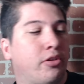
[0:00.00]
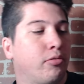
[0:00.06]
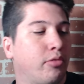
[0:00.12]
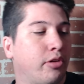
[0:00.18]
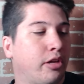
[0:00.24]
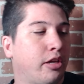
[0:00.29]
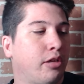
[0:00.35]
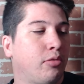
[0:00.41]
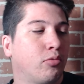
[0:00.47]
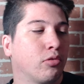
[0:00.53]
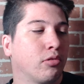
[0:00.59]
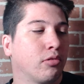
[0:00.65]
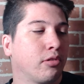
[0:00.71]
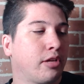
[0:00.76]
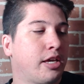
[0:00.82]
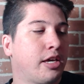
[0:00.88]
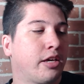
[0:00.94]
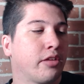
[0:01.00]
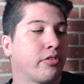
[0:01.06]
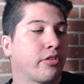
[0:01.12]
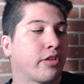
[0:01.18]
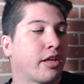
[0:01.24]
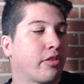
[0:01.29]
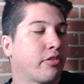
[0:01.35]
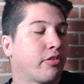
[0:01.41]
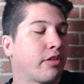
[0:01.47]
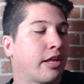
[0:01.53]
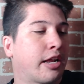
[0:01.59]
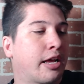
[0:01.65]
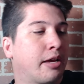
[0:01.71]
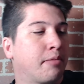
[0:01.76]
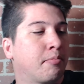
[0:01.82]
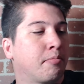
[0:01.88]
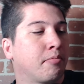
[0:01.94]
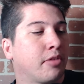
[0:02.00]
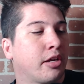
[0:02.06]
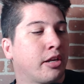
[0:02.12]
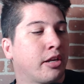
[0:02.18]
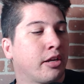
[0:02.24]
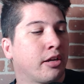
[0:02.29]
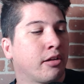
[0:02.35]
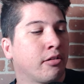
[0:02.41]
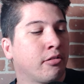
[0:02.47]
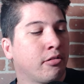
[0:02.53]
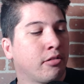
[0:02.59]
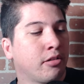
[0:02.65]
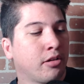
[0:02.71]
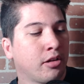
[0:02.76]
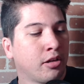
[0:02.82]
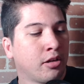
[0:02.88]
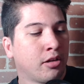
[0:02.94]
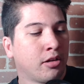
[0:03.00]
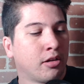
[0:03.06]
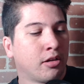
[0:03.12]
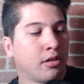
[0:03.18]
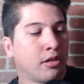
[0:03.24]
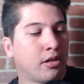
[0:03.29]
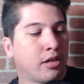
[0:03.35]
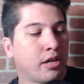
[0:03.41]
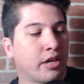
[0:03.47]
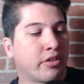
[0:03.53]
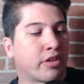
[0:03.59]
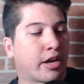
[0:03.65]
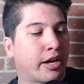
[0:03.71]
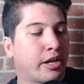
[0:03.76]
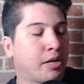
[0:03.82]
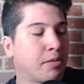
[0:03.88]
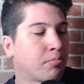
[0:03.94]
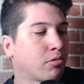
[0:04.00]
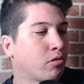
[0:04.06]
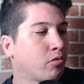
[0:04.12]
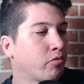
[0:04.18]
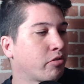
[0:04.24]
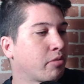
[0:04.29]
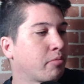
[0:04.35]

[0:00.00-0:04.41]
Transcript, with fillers: He he will he can sense that I'm getting anxiety prone